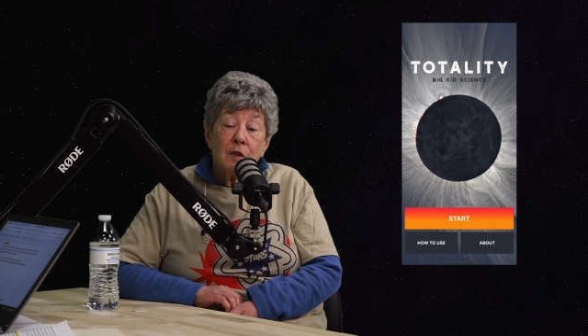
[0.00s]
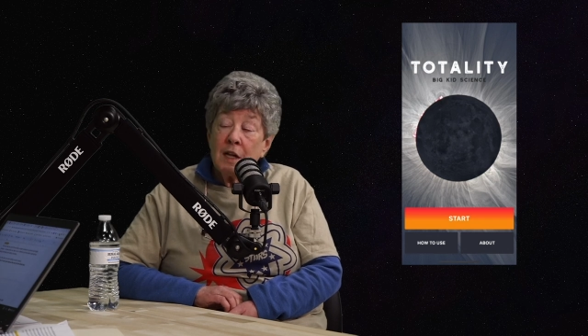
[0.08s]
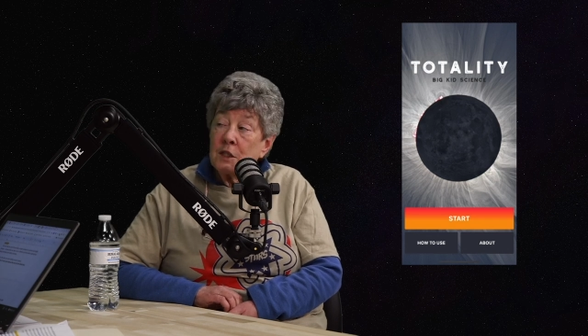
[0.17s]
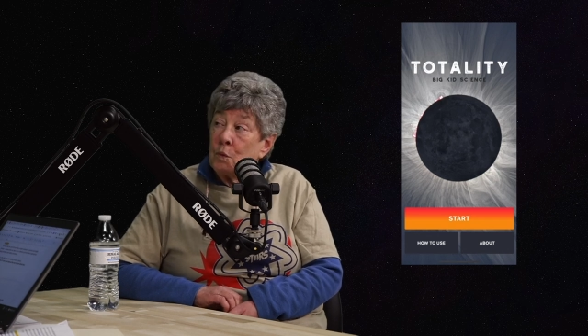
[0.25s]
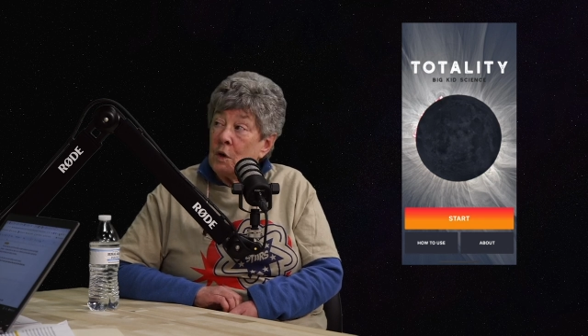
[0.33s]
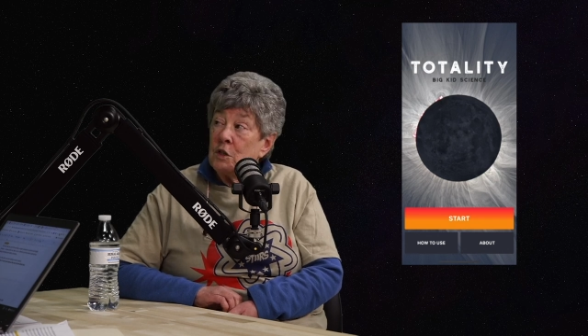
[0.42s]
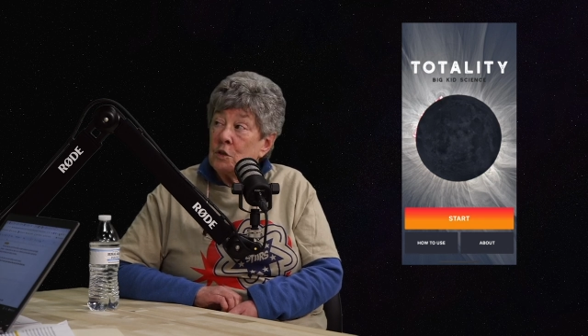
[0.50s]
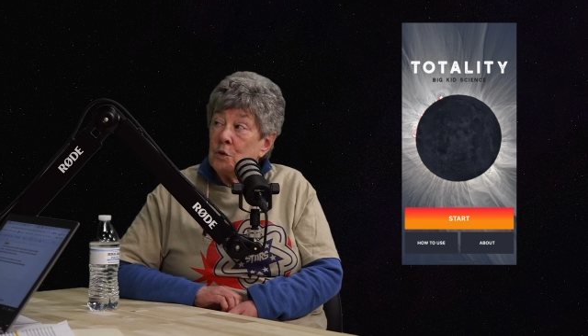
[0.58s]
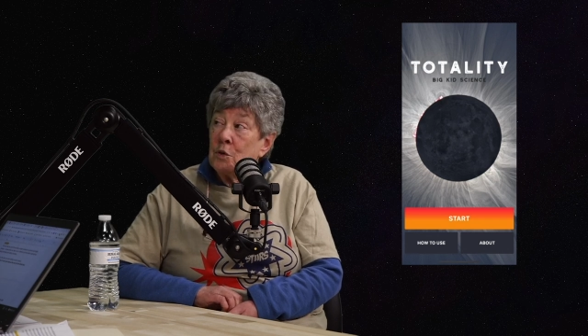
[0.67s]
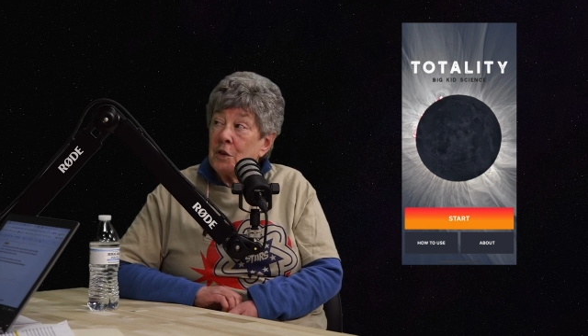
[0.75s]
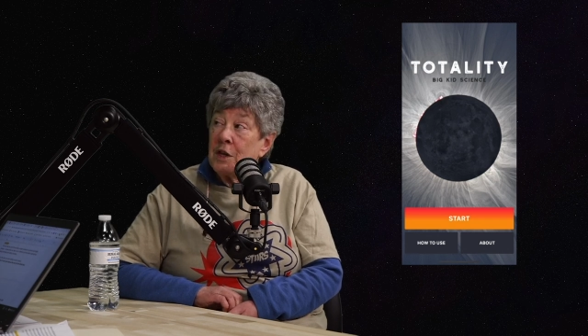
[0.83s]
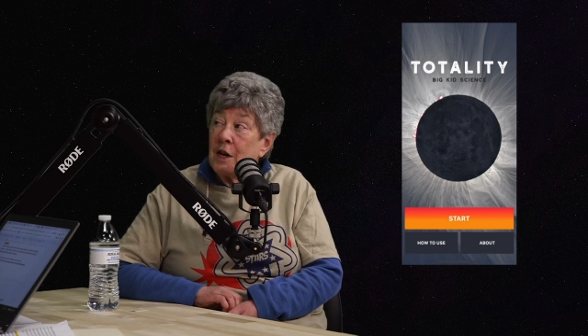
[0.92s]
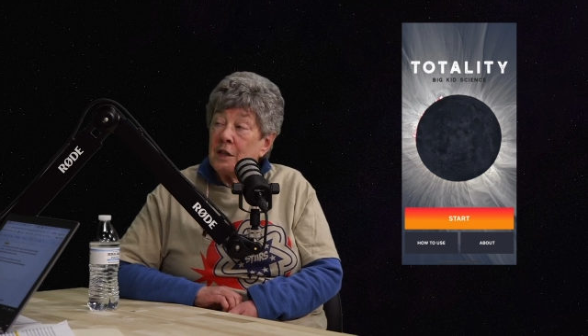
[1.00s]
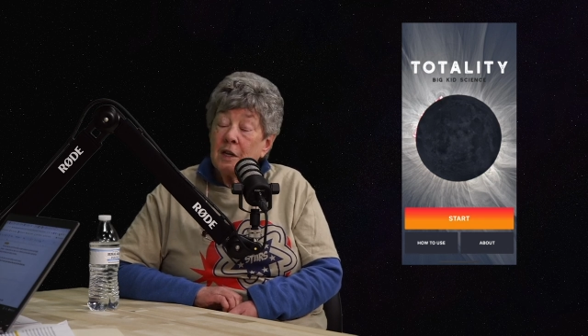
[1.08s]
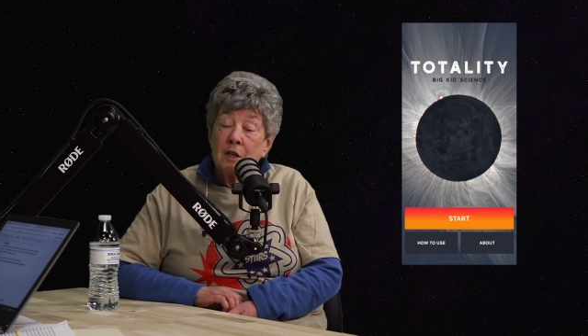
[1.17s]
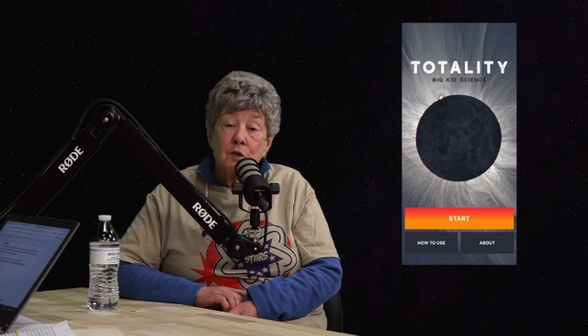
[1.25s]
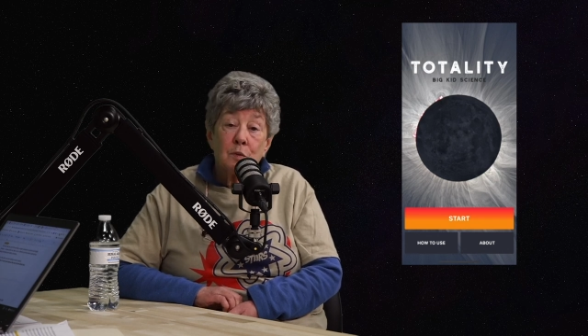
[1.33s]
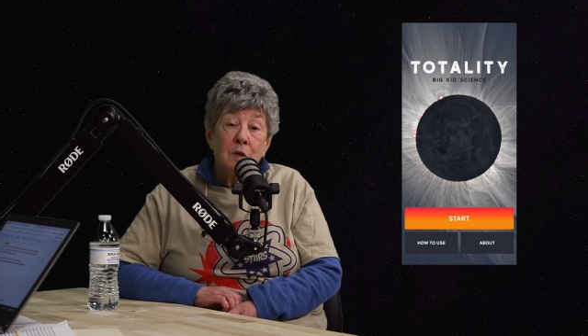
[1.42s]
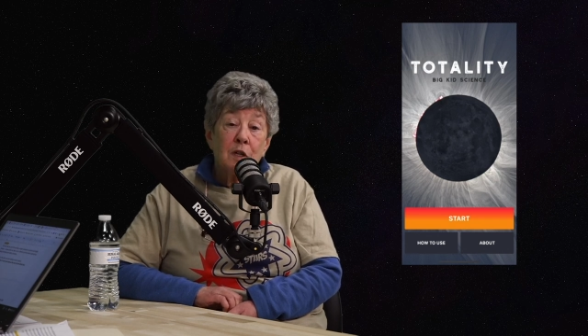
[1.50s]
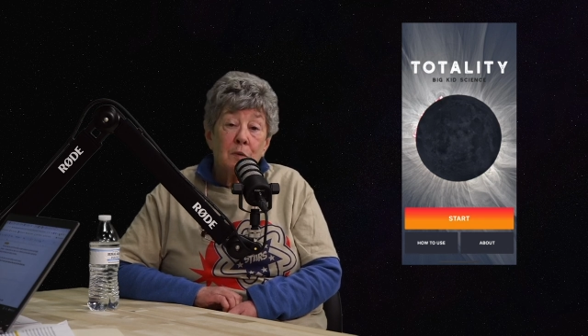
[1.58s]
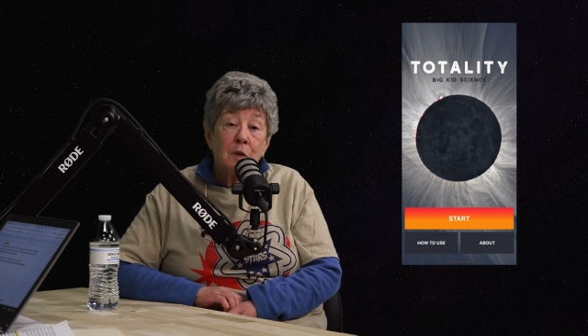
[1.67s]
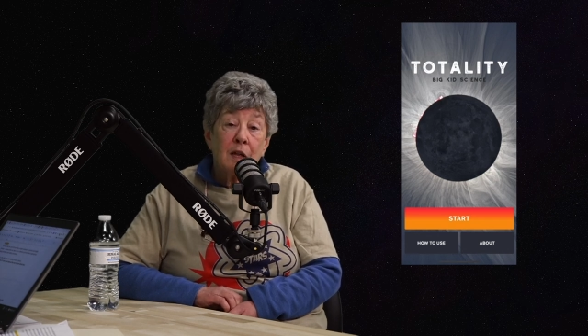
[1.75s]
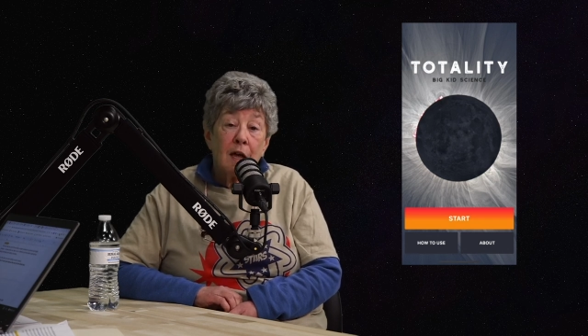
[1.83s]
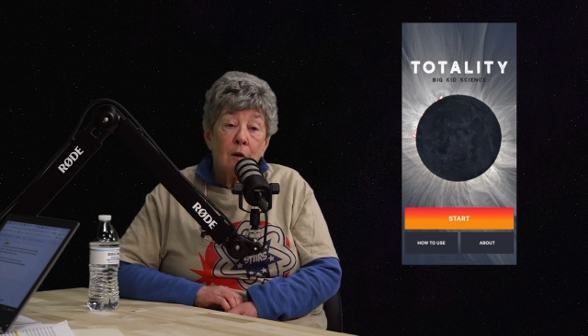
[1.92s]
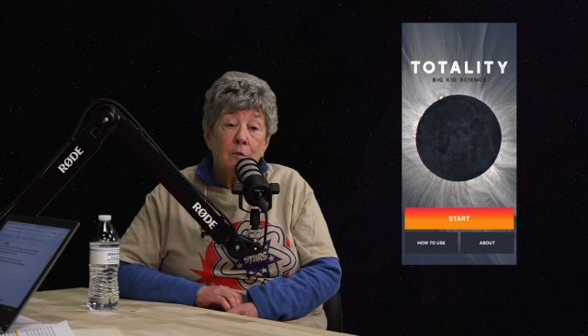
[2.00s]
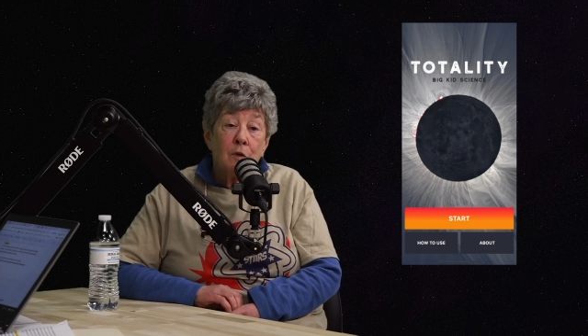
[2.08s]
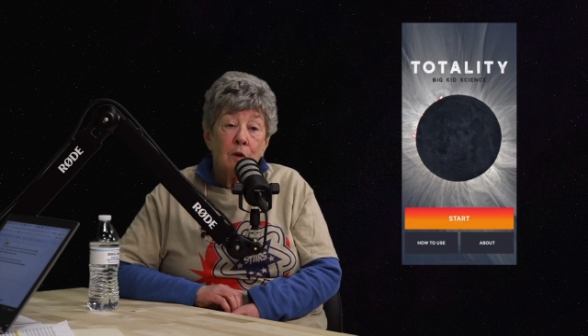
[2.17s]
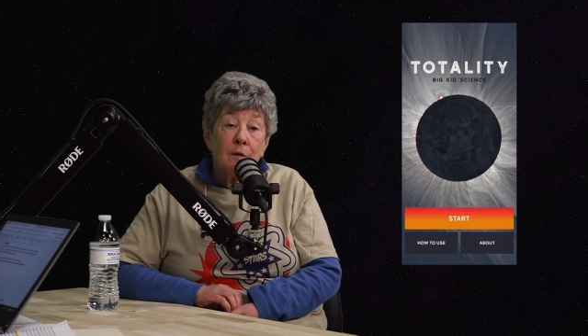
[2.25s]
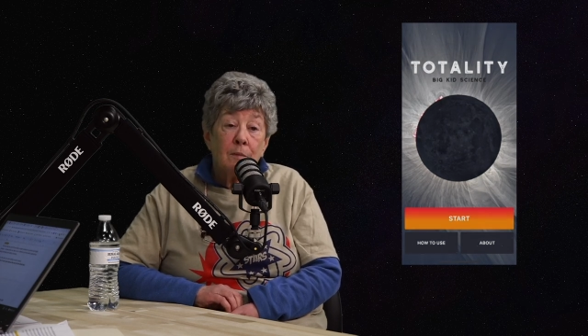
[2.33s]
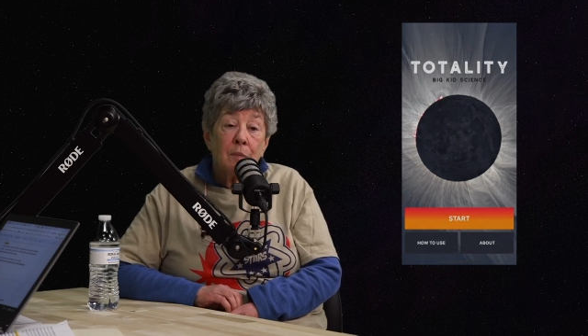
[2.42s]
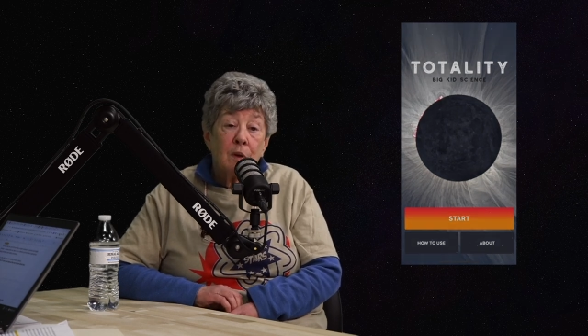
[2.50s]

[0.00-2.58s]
that's one tool that I think is really, really helpful.